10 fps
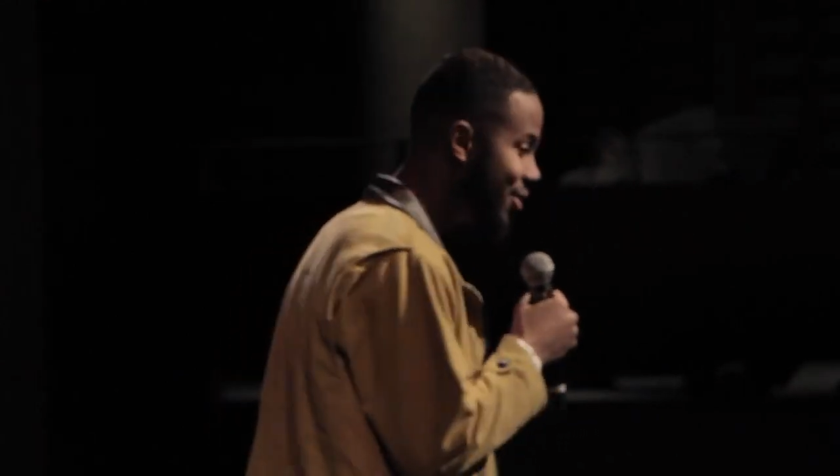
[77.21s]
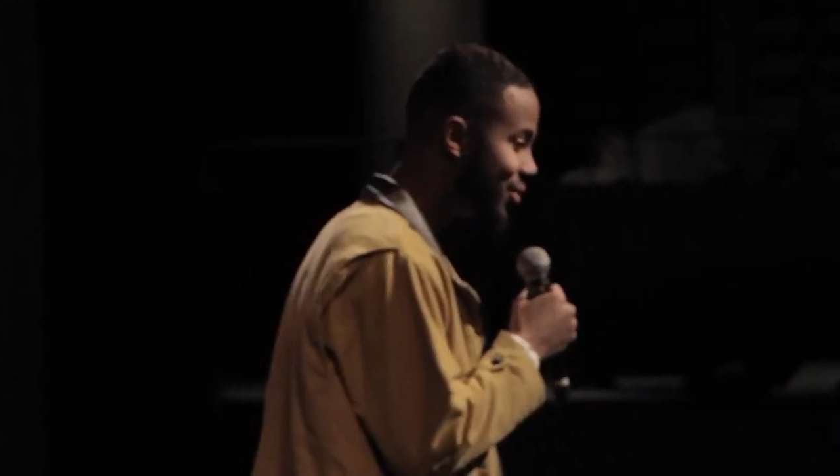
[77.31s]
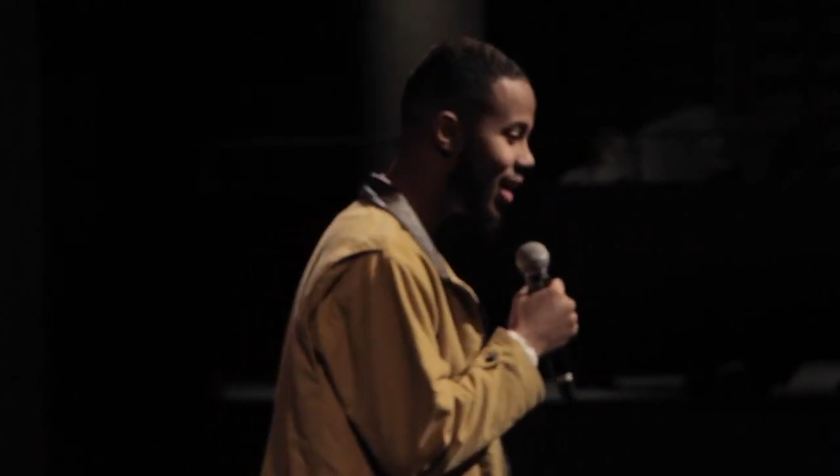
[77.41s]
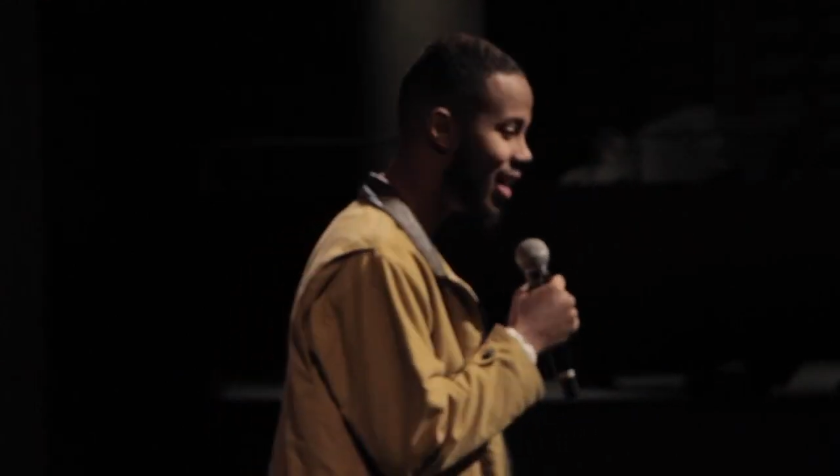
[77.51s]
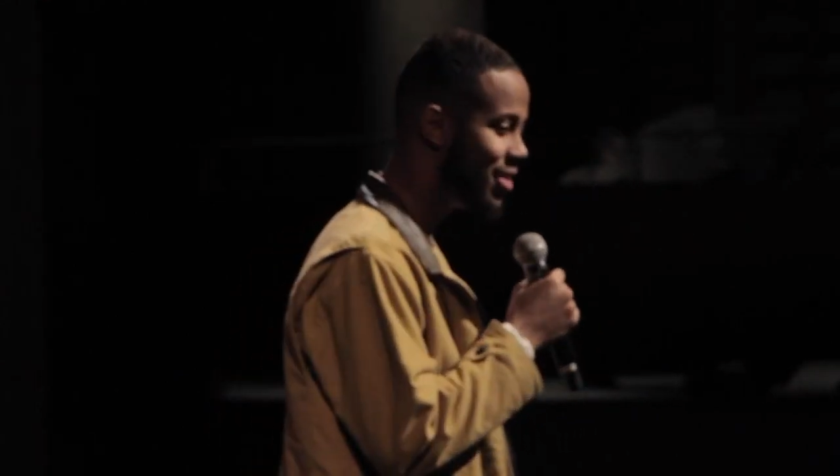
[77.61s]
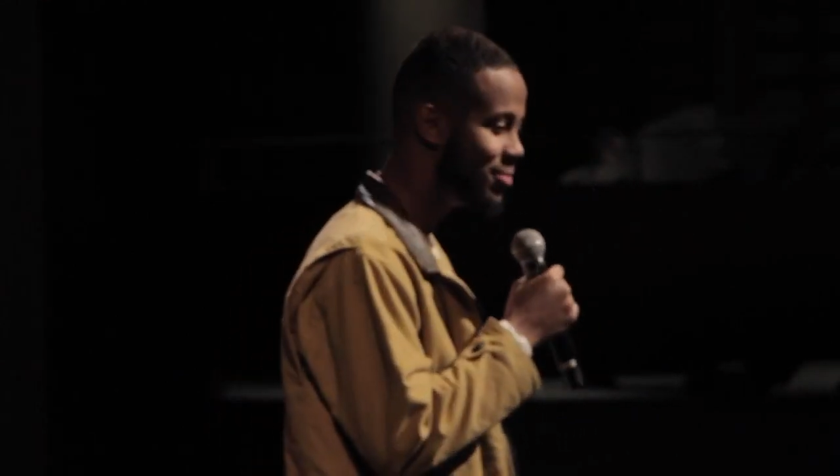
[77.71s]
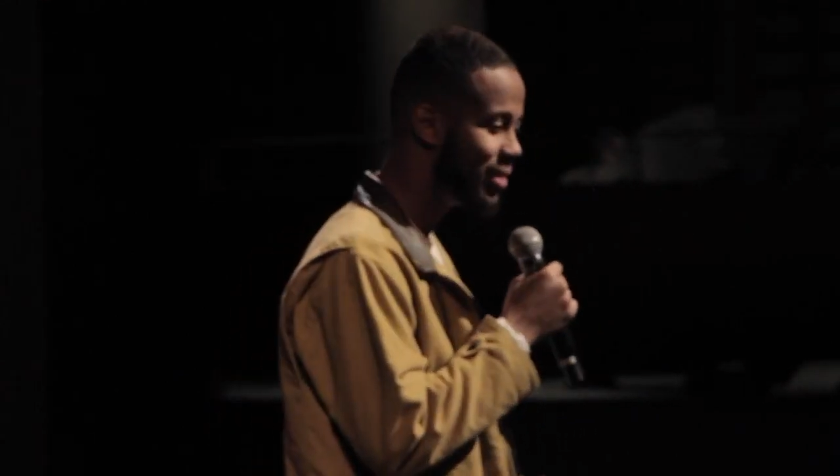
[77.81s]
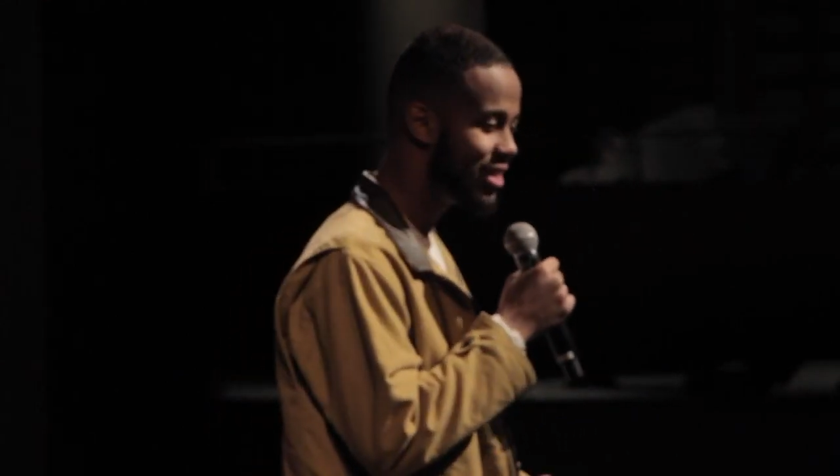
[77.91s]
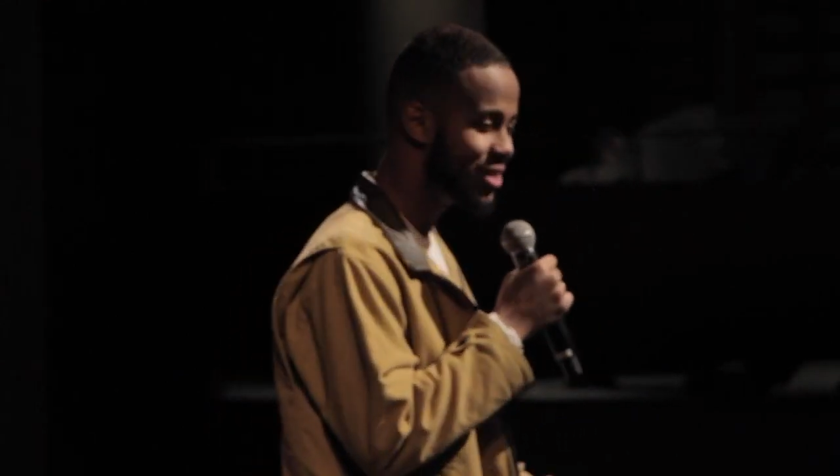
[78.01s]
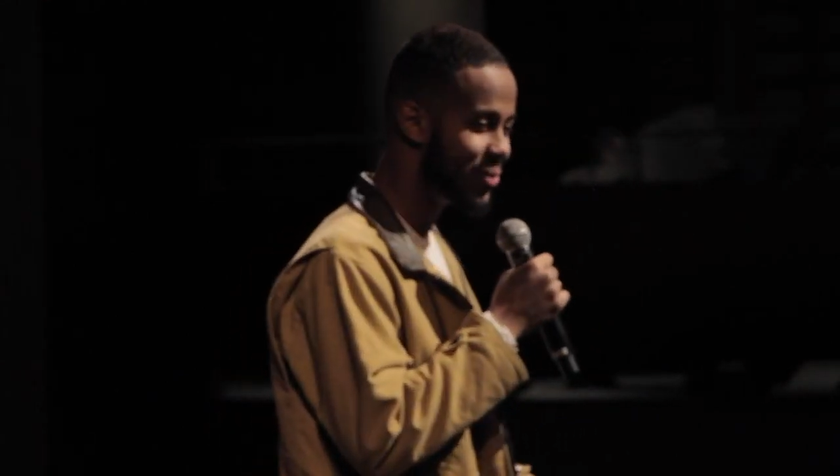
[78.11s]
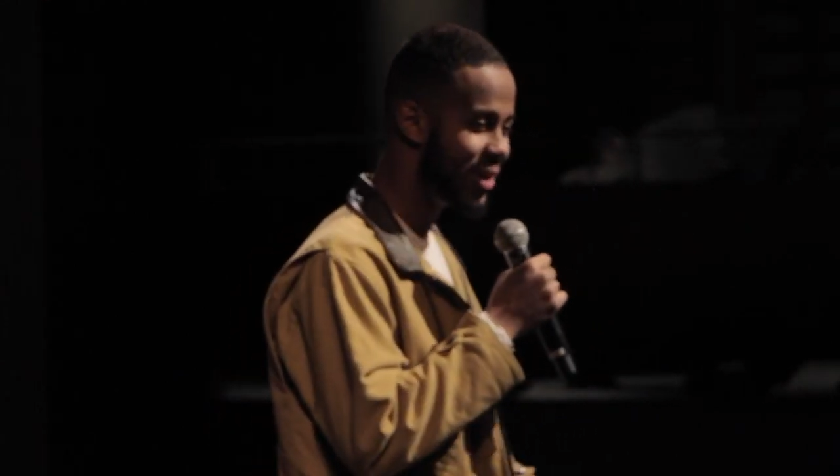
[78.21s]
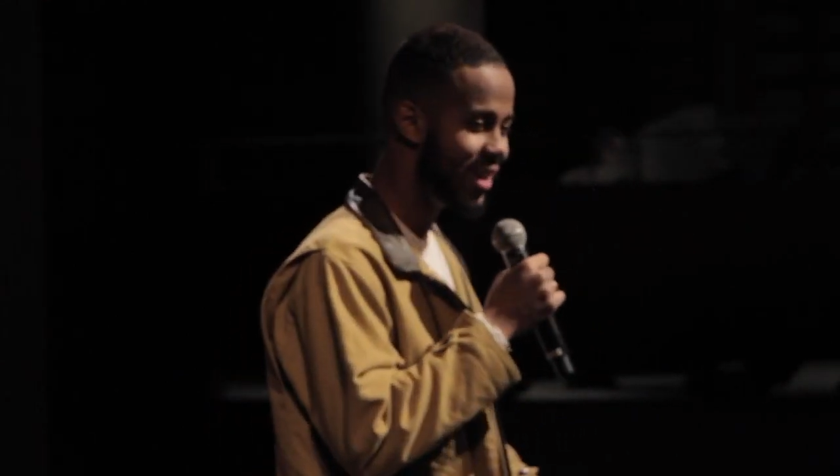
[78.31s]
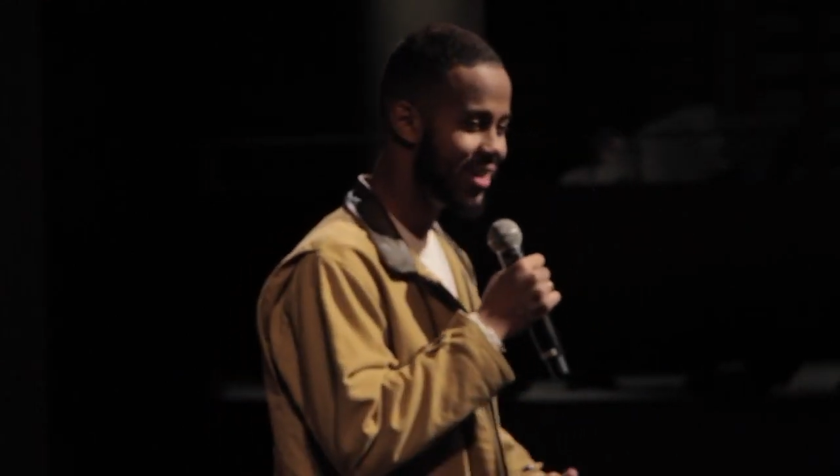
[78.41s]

5 minutes away,